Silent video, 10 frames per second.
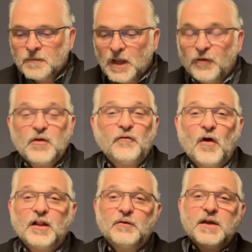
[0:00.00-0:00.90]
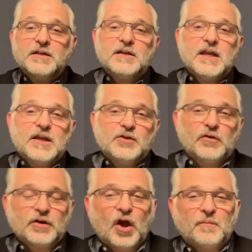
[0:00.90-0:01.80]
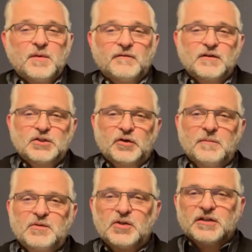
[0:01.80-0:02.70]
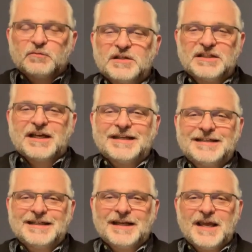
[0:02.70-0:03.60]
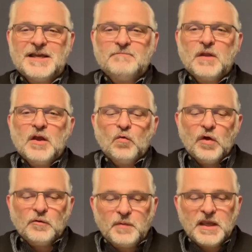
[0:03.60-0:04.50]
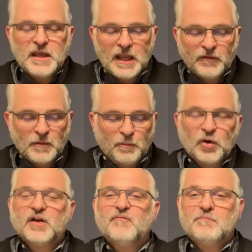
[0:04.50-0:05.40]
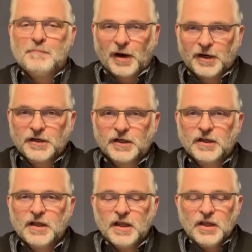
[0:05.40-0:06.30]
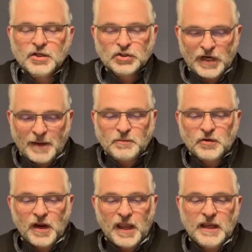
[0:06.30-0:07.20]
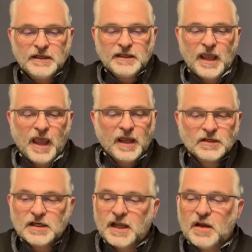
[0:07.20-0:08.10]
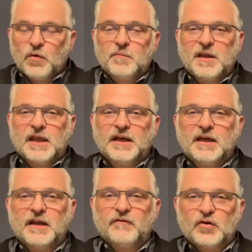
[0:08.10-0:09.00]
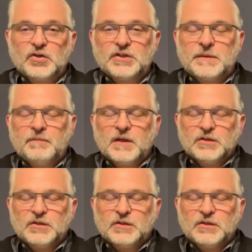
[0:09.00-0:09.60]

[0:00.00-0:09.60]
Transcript: Now, if you're following in your copy of the scripture as we study today, we'll be in the book of Mark, chapter 8, and today we're beginning at verse